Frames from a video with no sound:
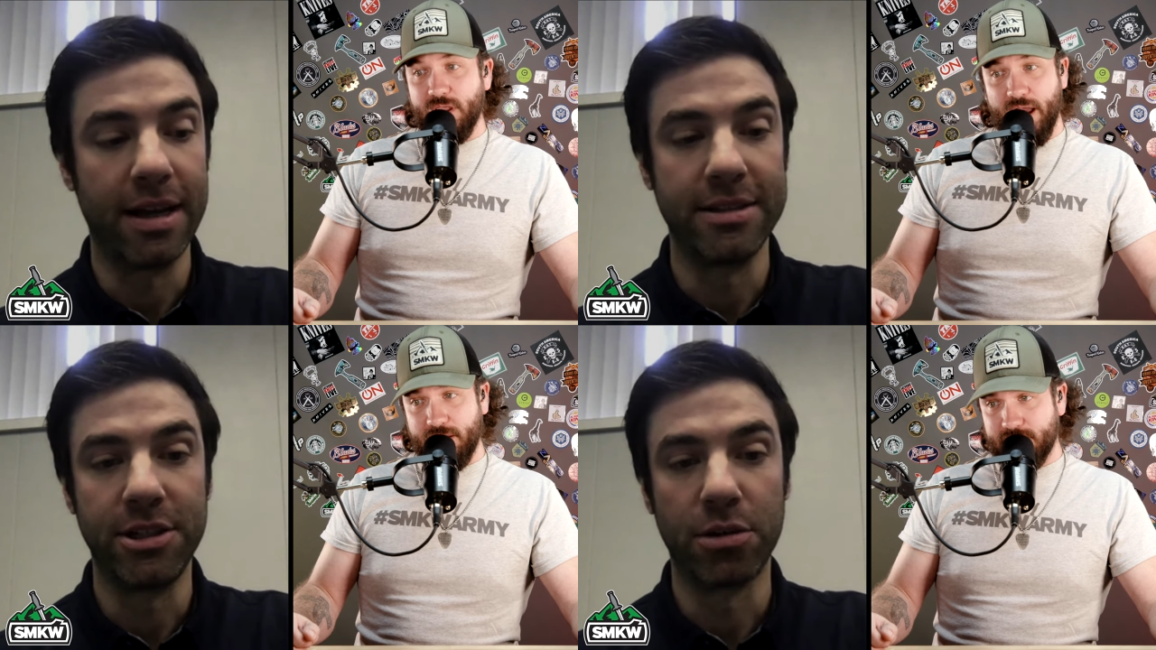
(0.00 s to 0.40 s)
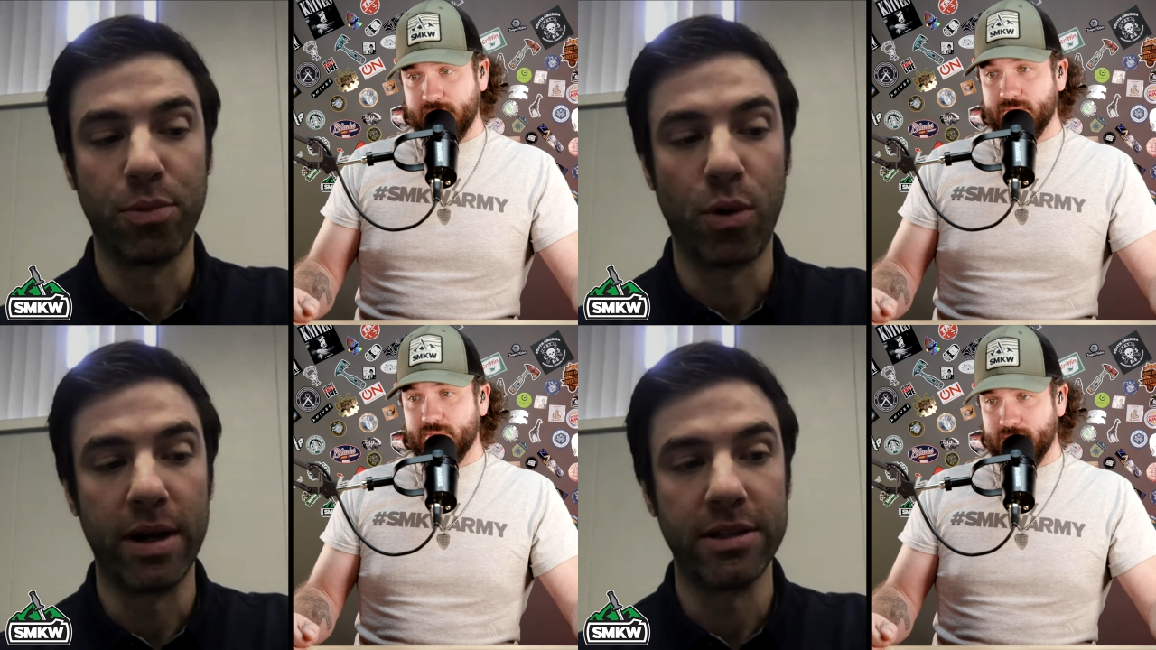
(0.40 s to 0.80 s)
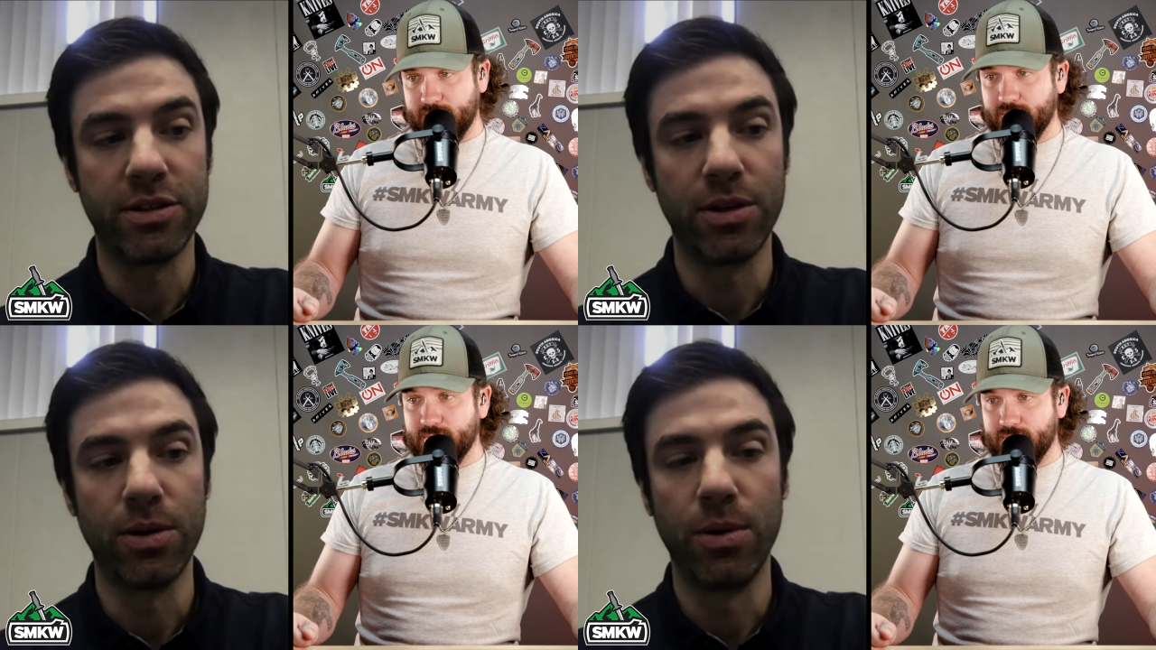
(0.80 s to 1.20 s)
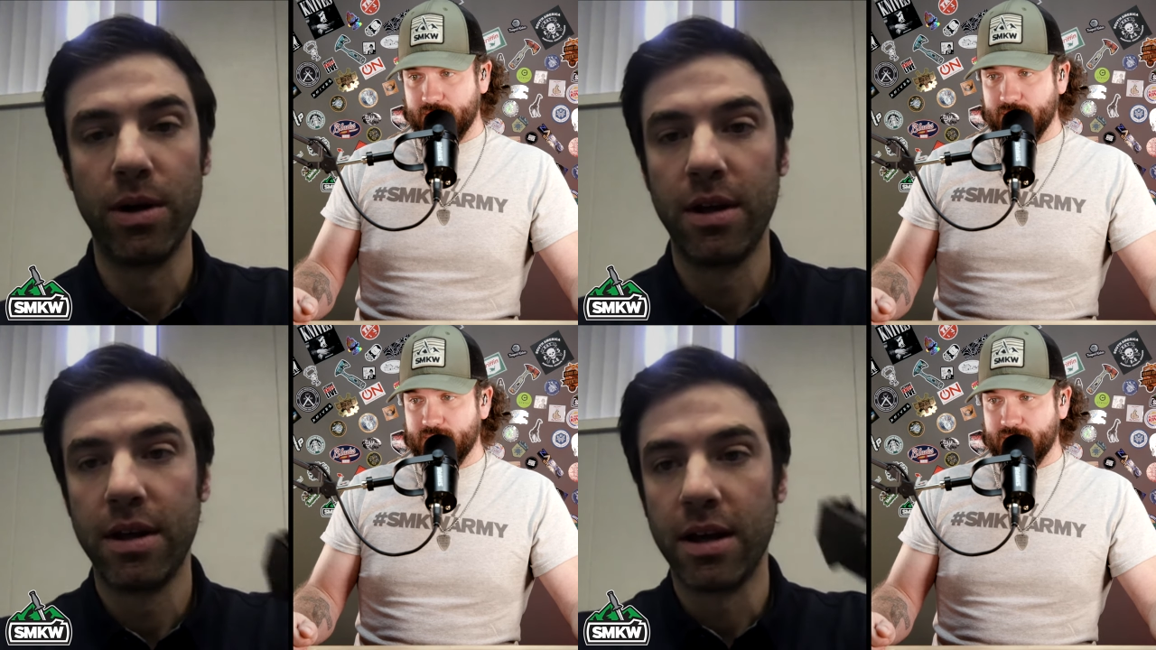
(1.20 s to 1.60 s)
Speaker 1: And yeah. to your point too,
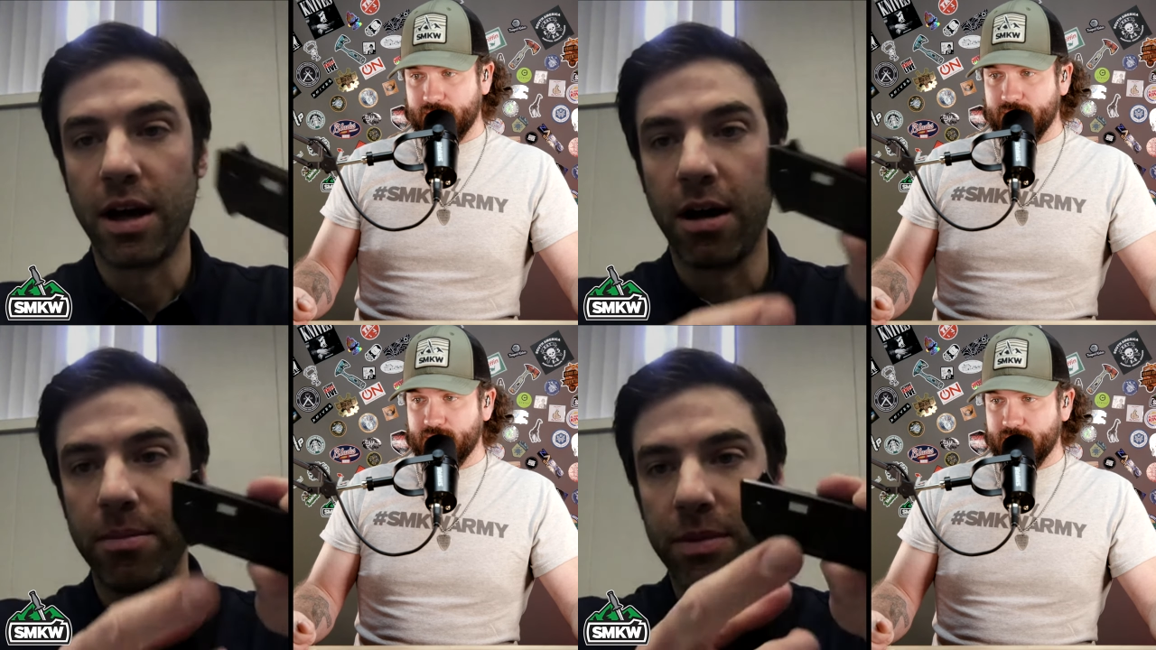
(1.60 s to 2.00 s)
um,